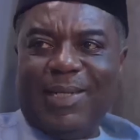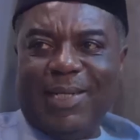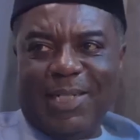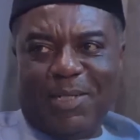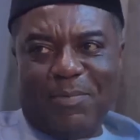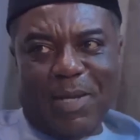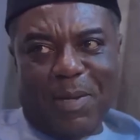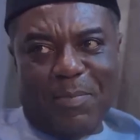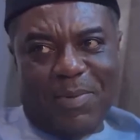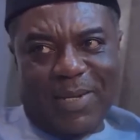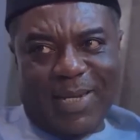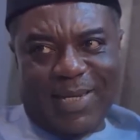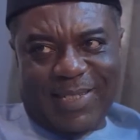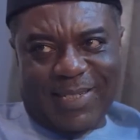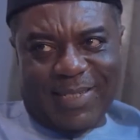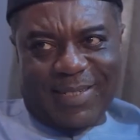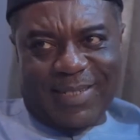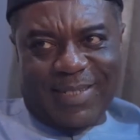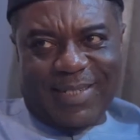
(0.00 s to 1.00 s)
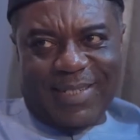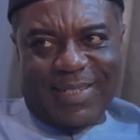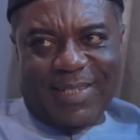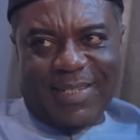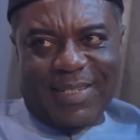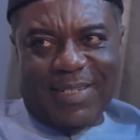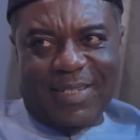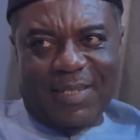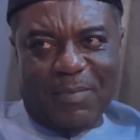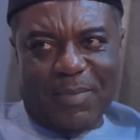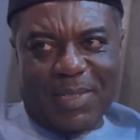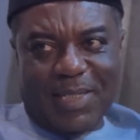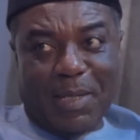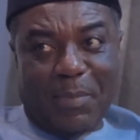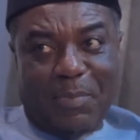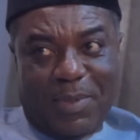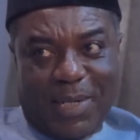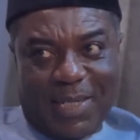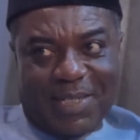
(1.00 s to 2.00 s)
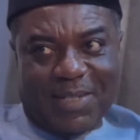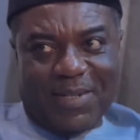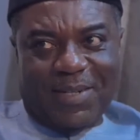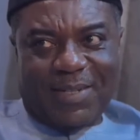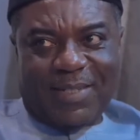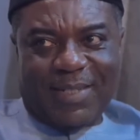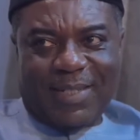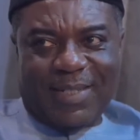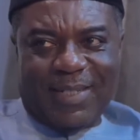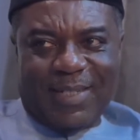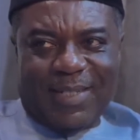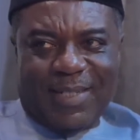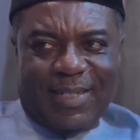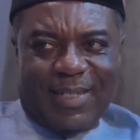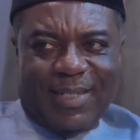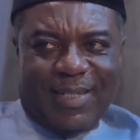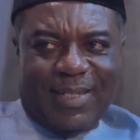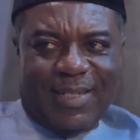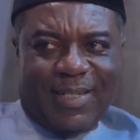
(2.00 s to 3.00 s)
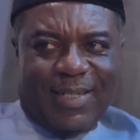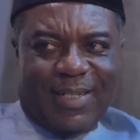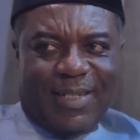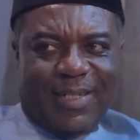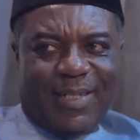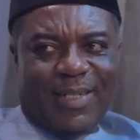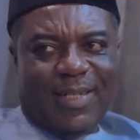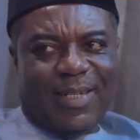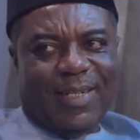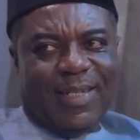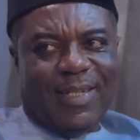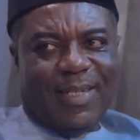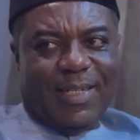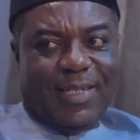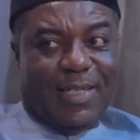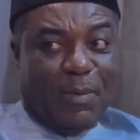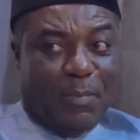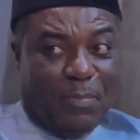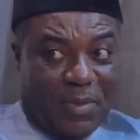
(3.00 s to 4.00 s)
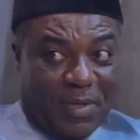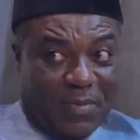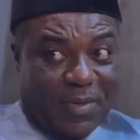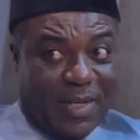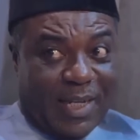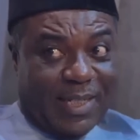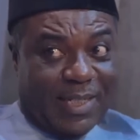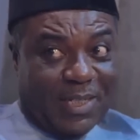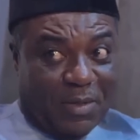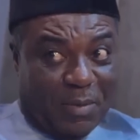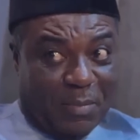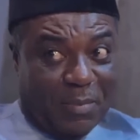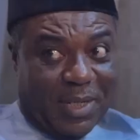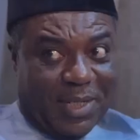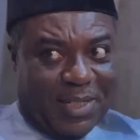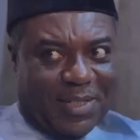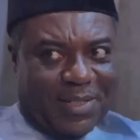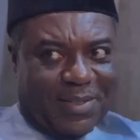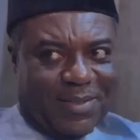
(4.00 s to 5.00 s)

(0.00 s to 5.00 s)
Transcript: It's my pleasure, Mr. Prescott. It's a privilege to meet